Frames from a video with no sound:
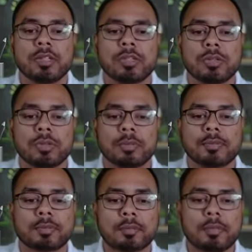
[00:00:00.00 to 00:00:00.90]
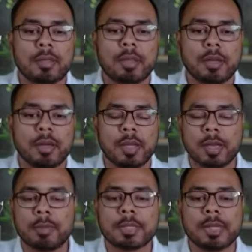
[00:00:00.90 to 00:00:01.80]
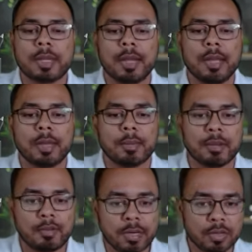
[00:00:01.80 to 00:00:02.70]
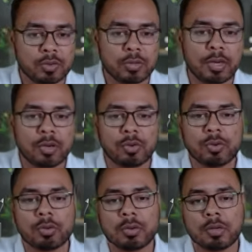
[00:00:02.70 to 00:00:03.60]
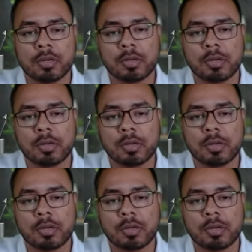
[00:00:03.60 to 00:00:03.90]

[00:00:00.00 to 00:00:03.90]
So here basically when we are throwing two